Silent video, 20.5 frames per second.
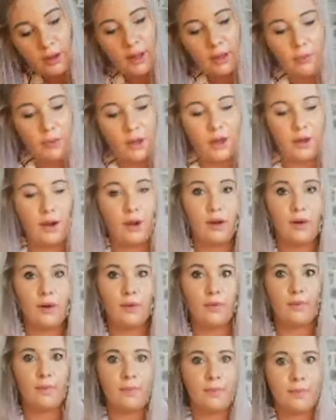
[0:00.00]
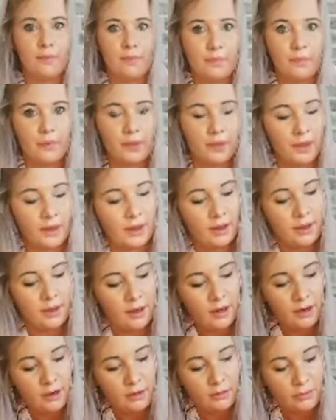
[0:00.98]
There we go.
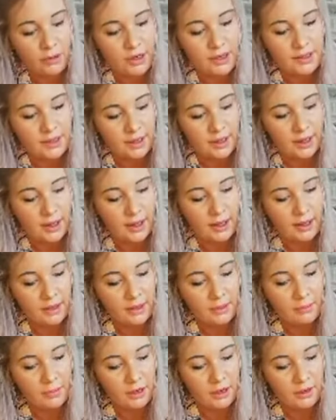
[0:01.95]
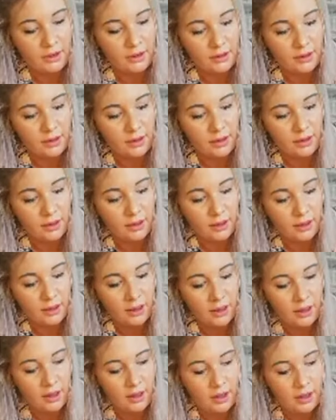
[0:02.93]
Pressing in the middle,
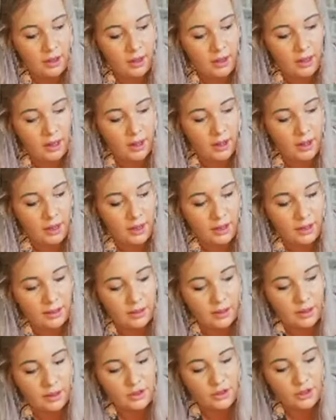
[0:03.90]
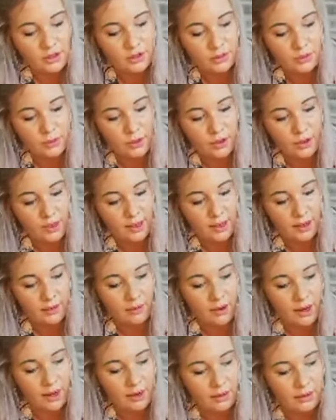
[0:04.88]
and then swirling
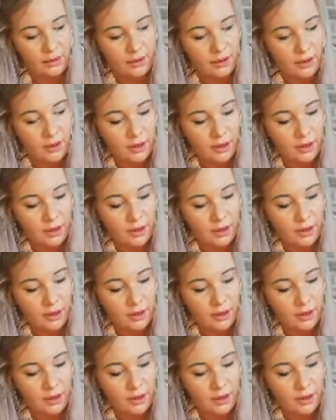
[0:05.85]
around.